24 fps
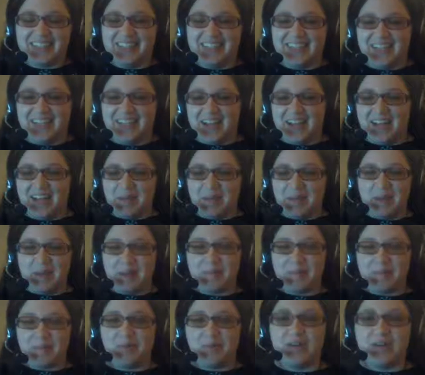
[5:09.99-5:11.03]
Yeah, my
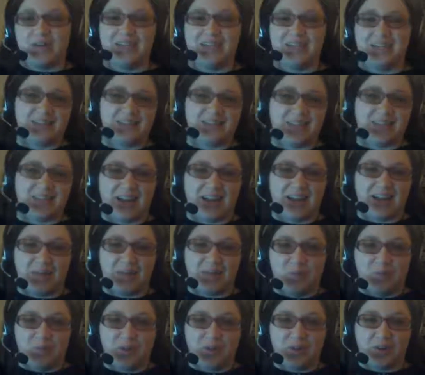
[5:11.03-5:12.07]
point is that I'm
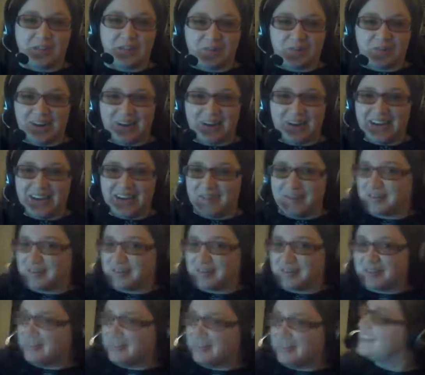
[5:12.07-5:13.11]
working right after
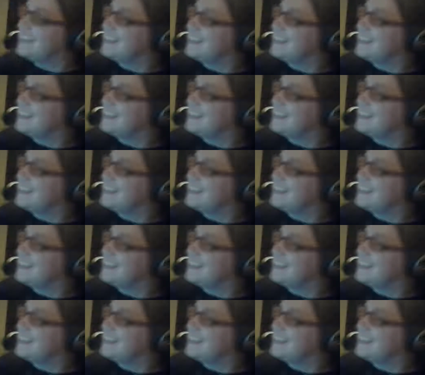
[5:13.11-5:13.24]
this.